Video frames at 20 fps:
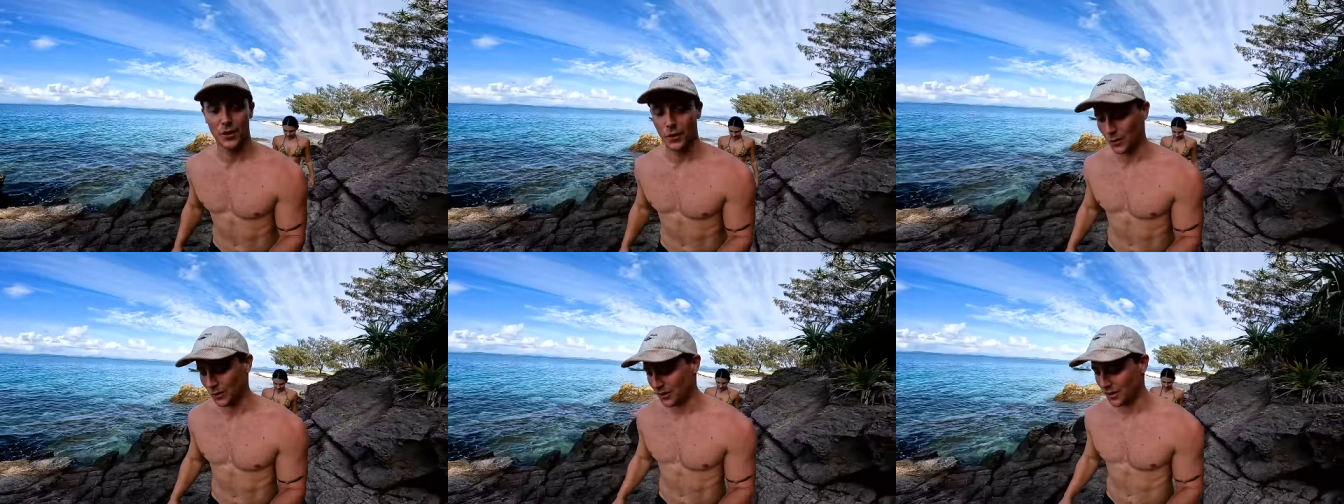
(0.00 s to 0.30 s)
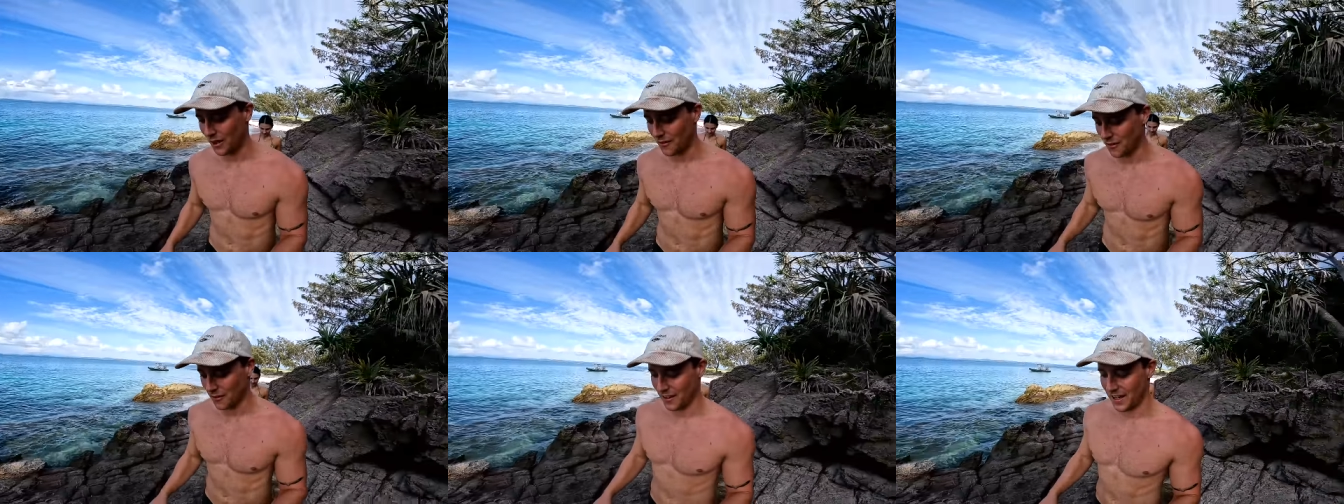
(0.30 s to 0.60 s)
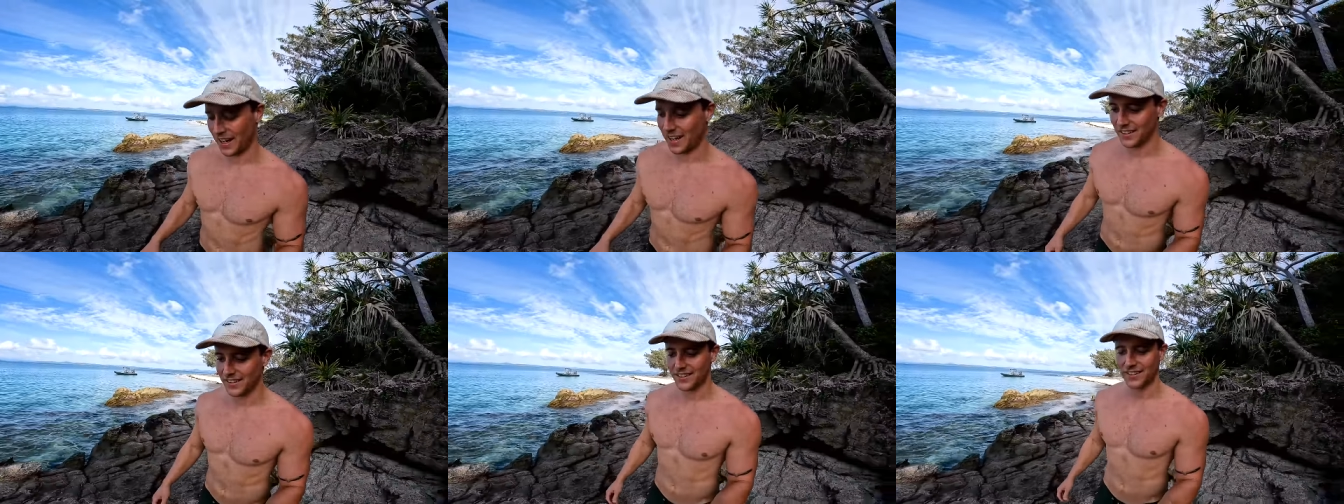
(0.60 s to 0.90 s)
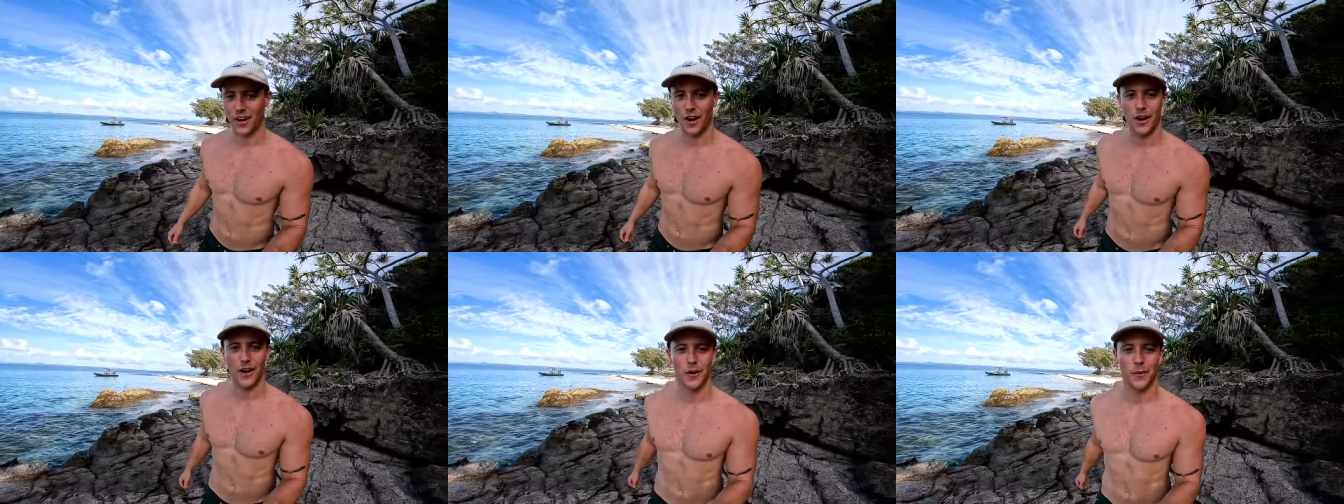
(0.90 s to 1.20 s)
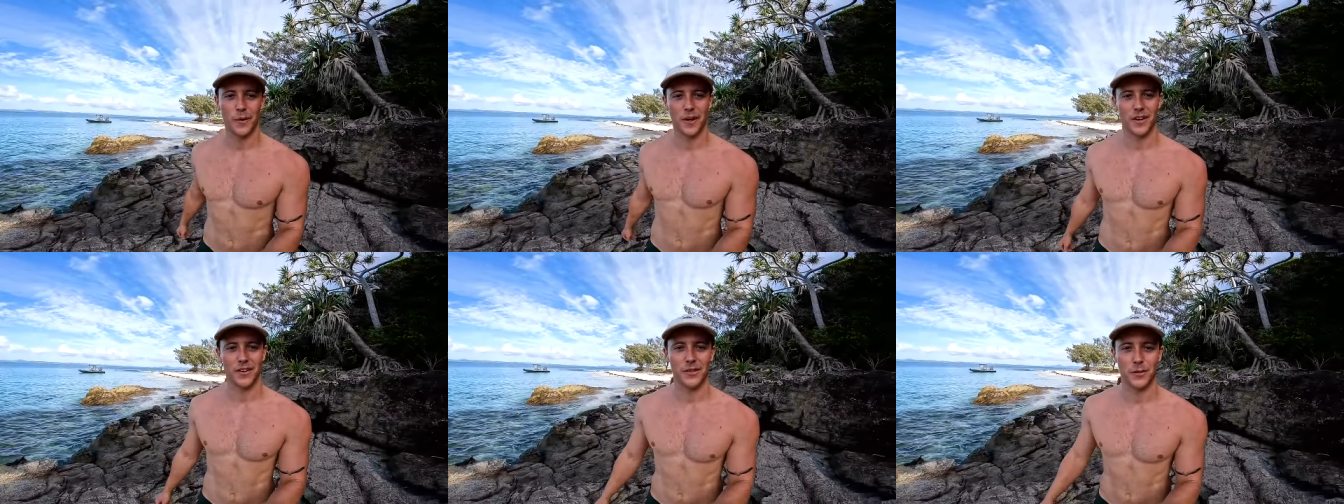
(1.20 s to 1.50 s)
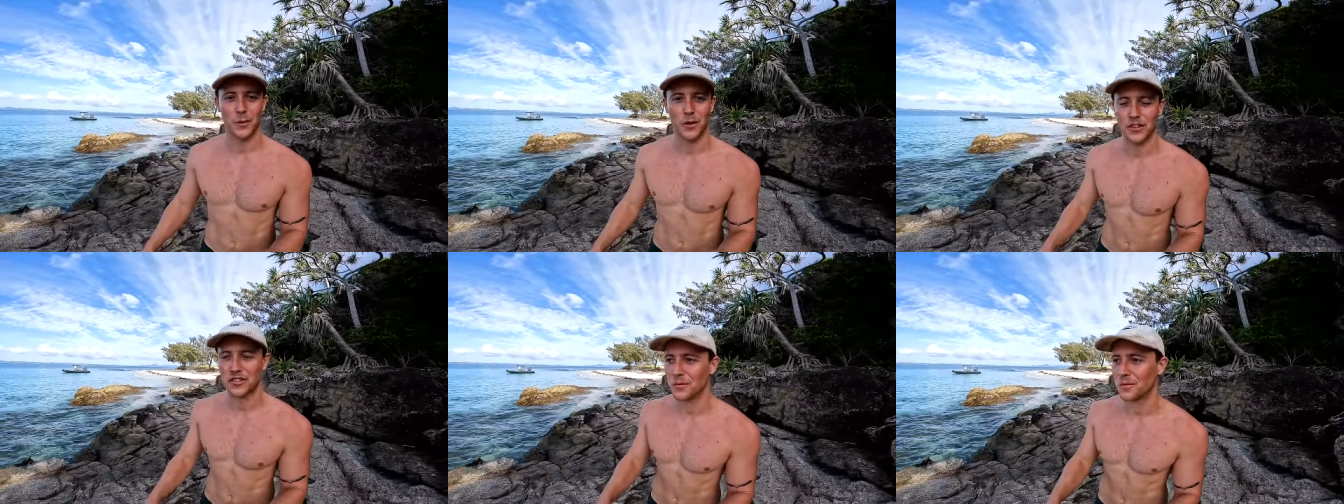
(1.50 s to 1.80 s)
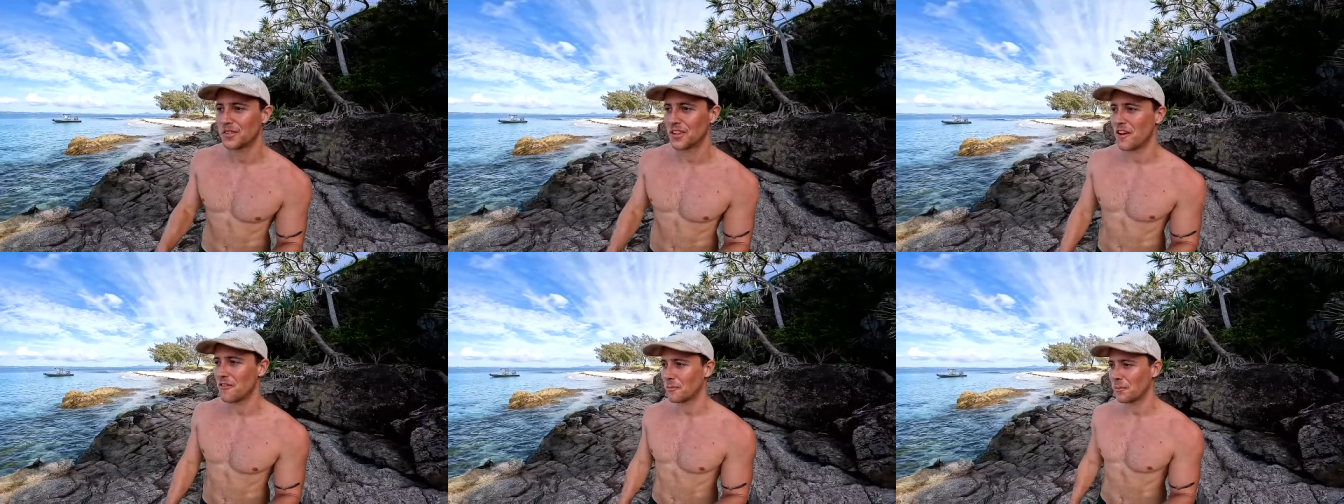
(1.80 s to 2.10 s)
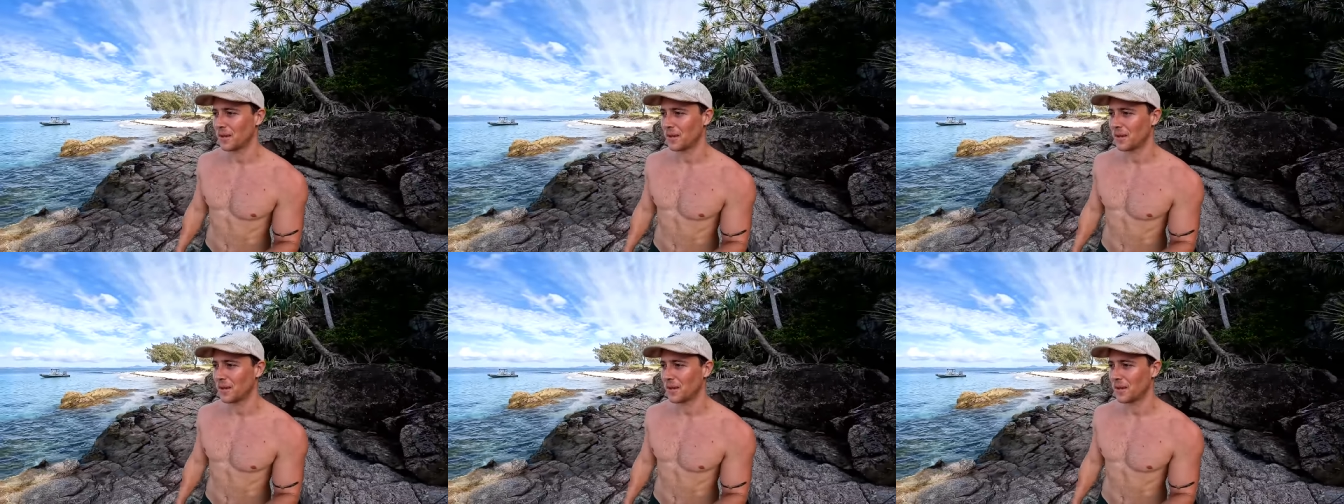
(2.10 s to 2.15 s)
of cool stuff around, so we got some awesome stuff